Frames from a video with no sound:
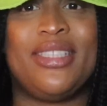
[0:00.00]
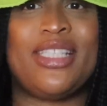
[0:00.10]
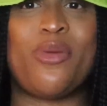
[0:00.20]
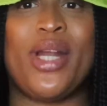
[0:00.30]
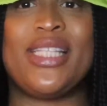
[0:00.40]

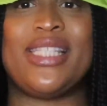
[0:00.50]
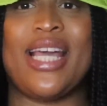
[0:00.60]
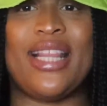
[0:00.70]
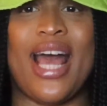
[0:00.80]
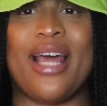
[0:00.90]
Just wanted to
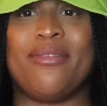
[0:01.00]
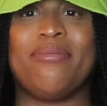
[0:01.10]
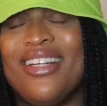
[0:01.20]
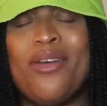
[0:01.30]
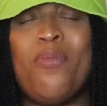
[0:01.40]
say that.
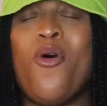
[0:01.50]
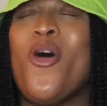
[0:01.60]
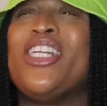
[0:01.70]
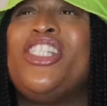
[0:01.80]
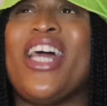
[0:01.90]

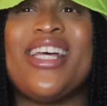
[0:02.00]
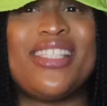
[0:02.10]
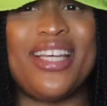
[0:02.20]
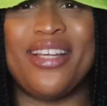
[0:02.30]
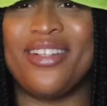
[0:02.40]
Poor
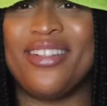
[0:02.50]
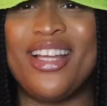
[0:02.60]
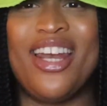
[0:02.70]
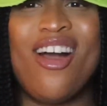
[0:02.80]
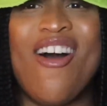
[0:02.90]
Jesse.
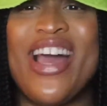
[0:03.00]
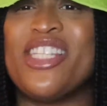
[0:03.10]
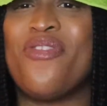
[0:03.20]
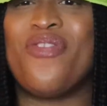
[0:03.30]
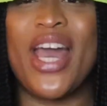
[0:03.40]
The look on
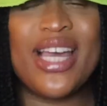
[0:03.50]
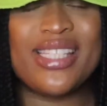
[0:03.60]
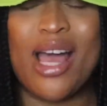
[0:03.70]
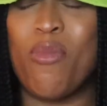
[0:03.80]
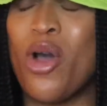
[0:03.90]
his
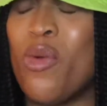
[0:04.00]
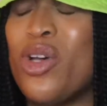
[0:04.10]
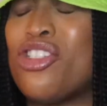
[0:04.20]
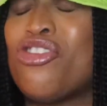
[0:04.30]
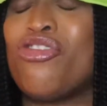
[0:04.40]
face, that boy
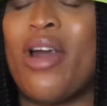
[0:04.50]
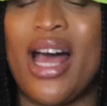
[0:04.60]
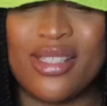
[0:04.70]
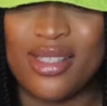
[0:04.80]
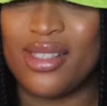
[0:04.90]
was
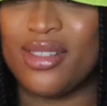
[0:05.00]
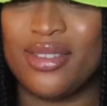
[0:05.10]
stressed.